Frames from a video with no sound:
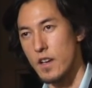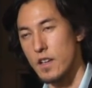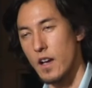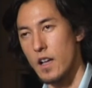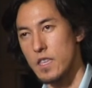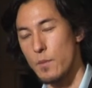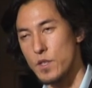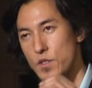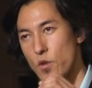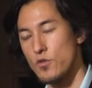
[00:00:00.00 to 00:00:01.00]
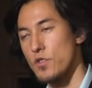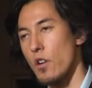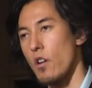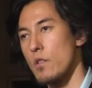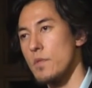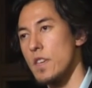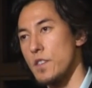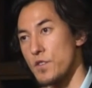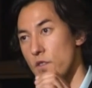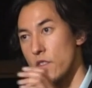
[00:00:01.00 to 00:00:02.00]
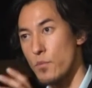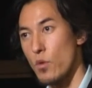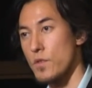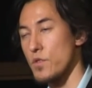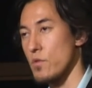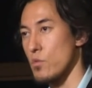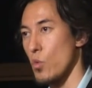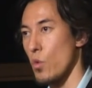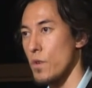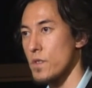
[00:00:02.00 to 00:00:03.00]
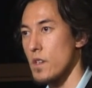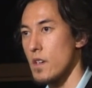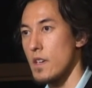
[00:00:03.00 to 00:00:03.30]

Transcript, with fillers: Gandhi had been a soldier in the army and had served in the Boer and Zulu Wars,